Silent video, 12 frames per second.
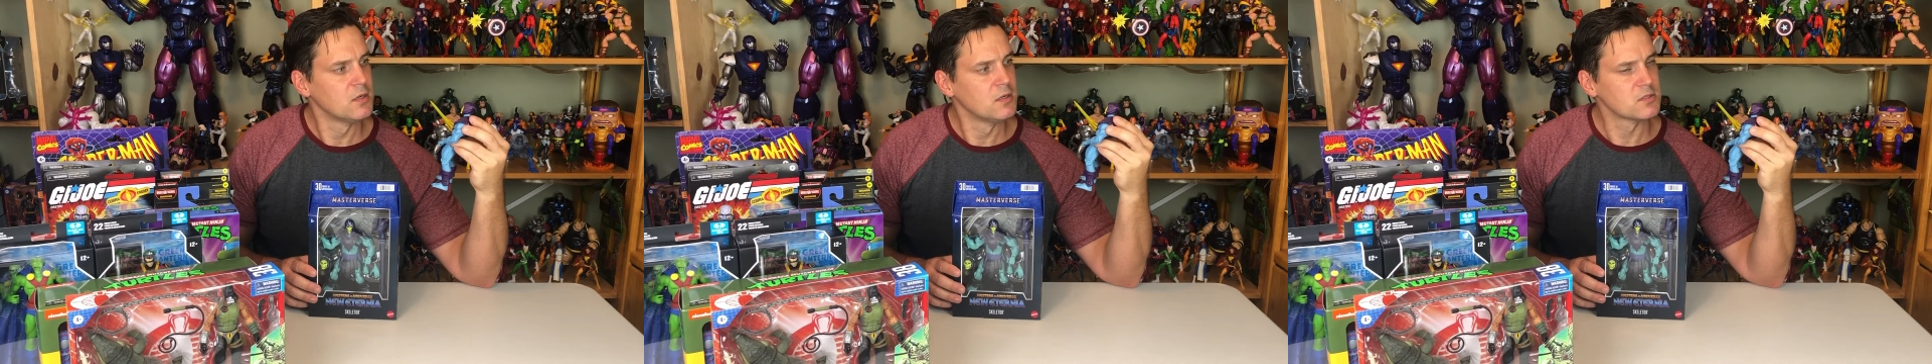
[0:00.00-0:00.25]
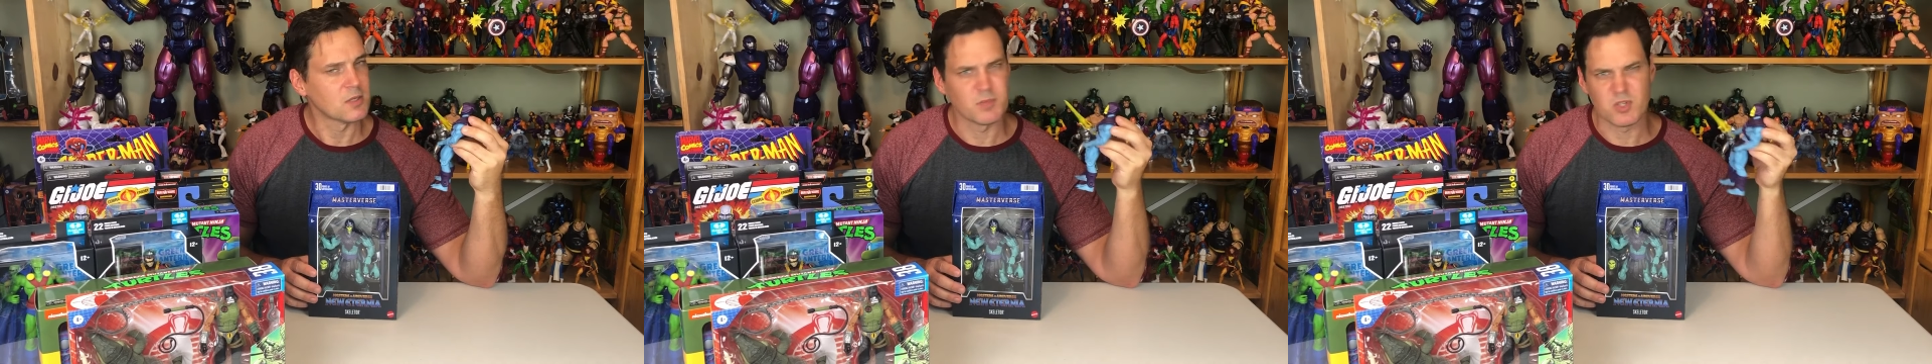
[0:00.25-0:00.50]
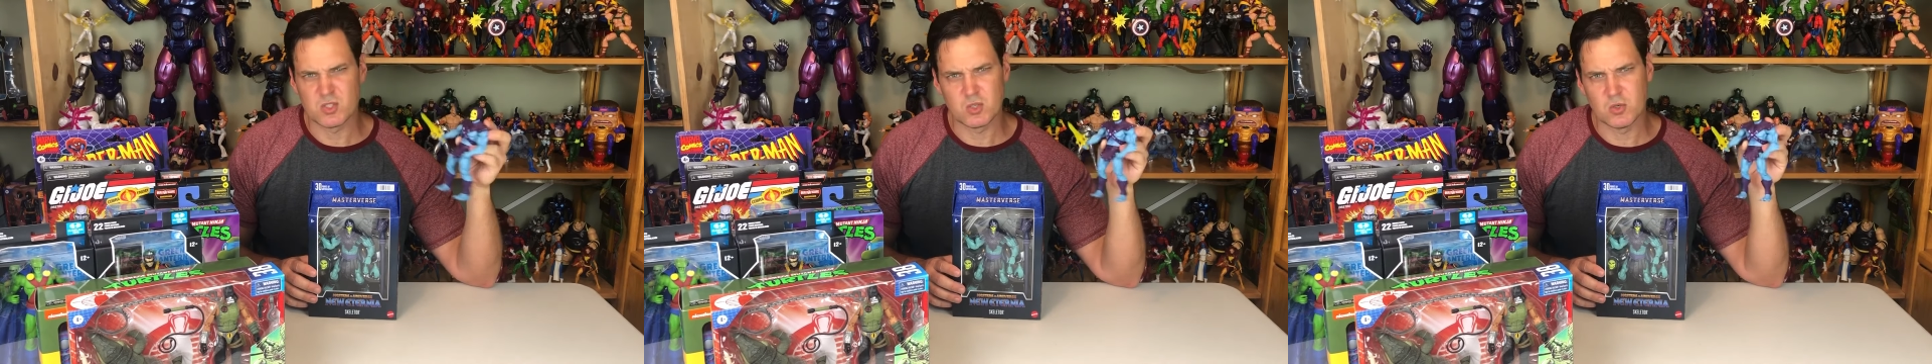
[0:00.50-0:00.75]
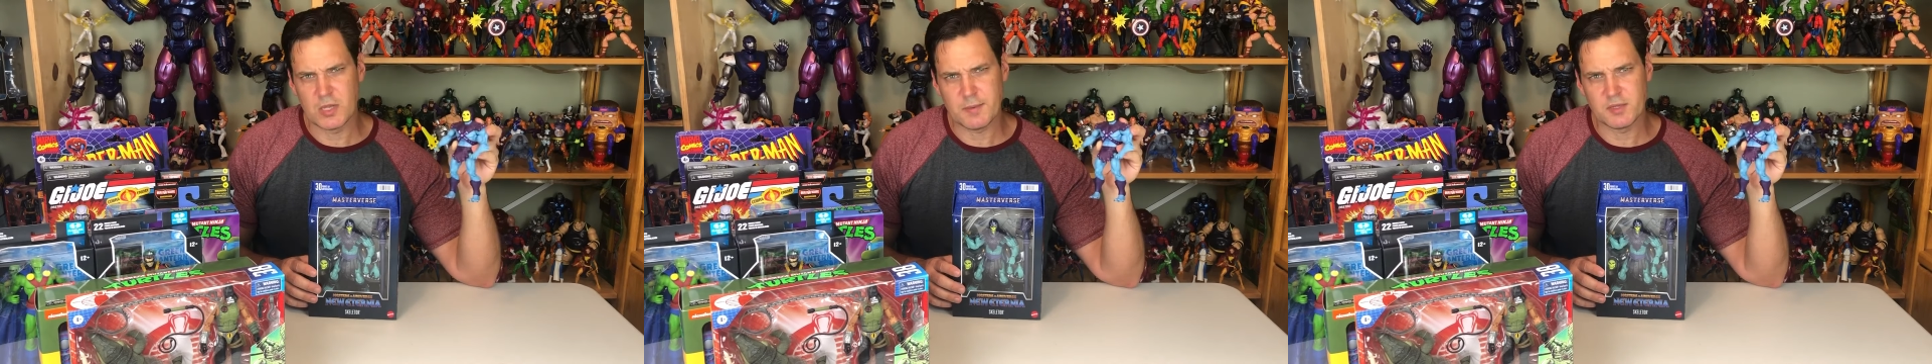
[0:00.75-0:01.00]
So I'm not sure who
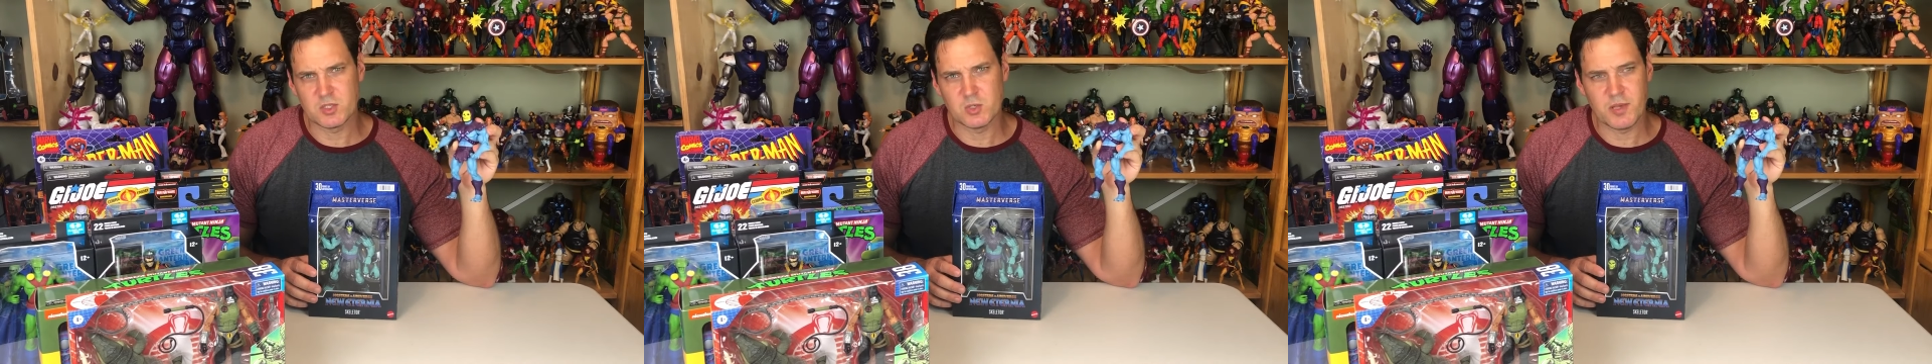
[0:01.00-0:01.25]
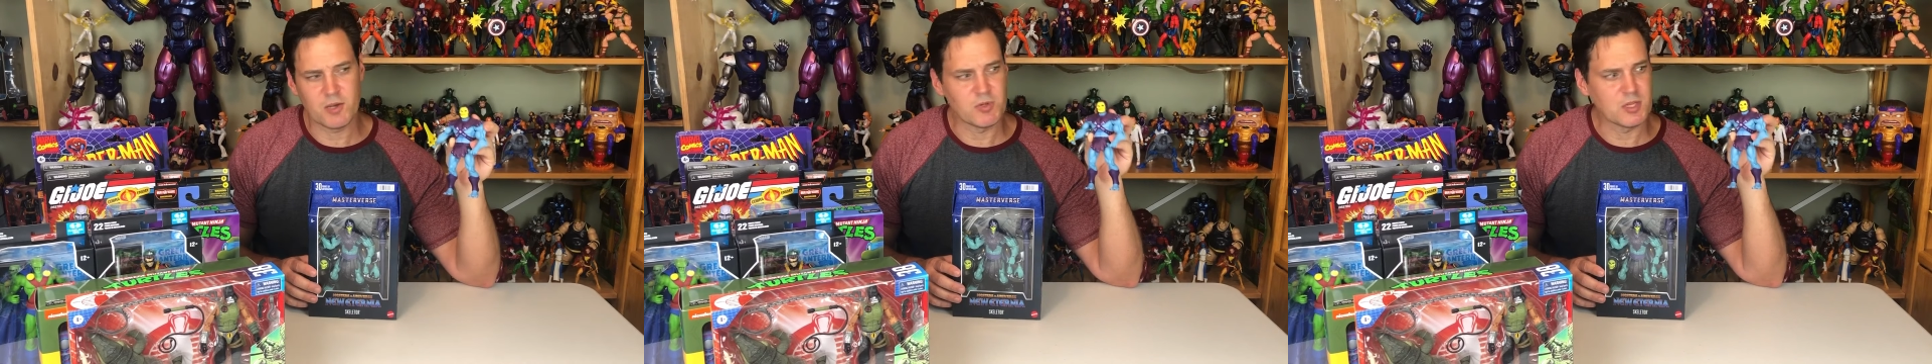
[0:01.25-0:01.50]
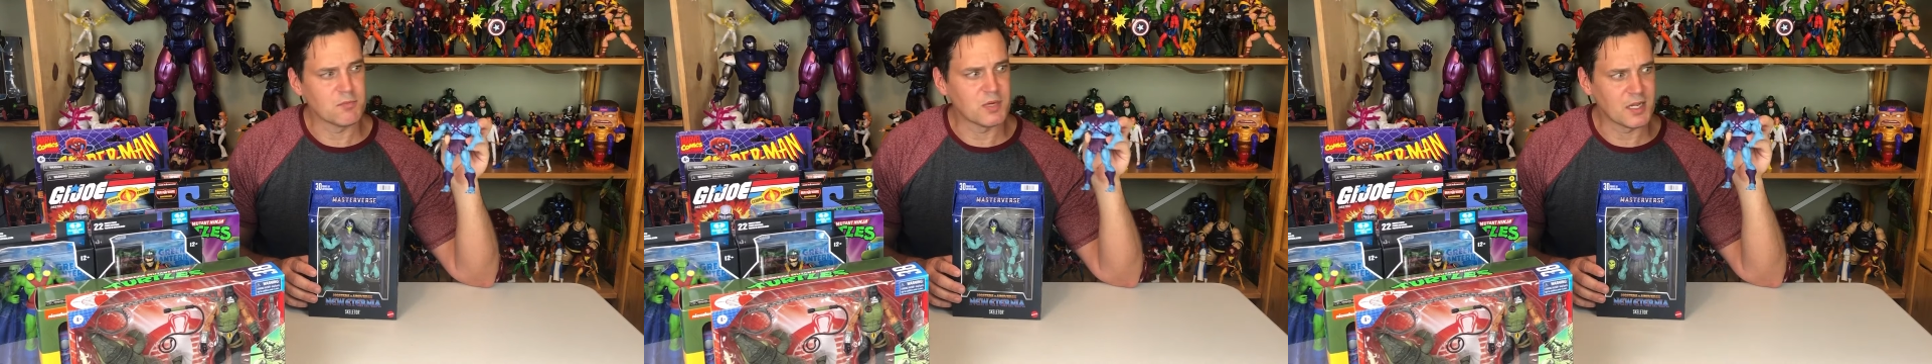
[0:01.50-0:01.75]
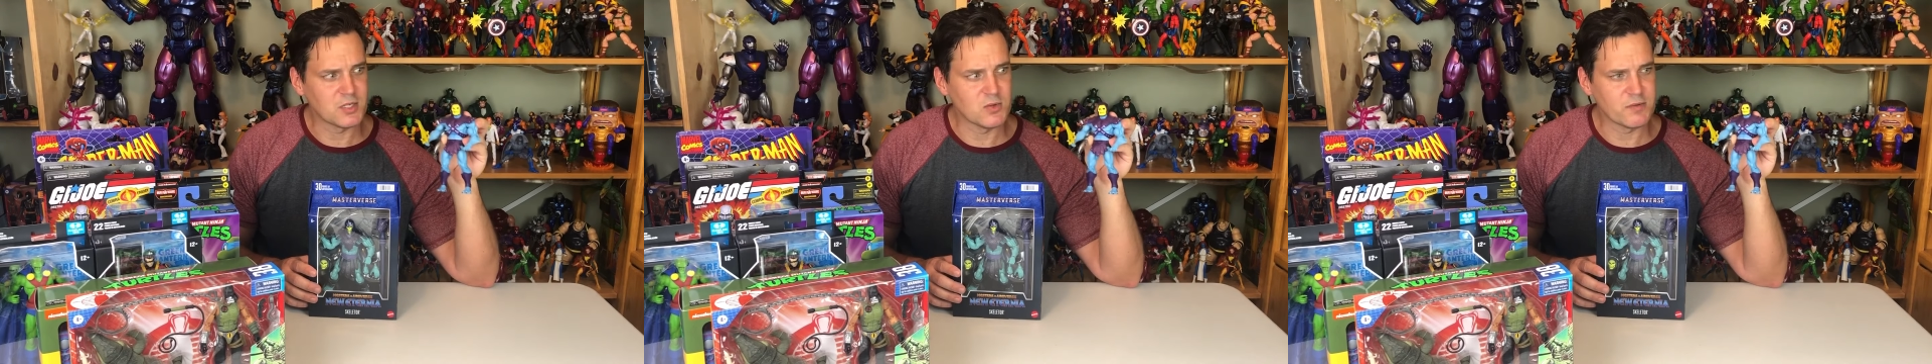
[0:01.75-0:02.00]
came in the 2-pack with him, but
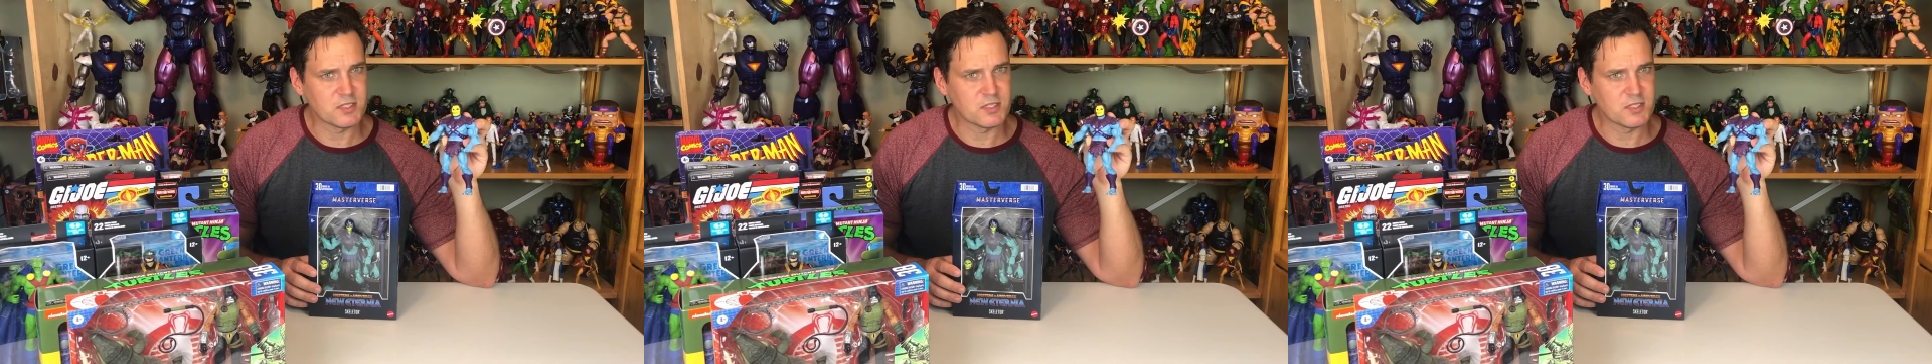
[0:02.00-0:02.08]
I do have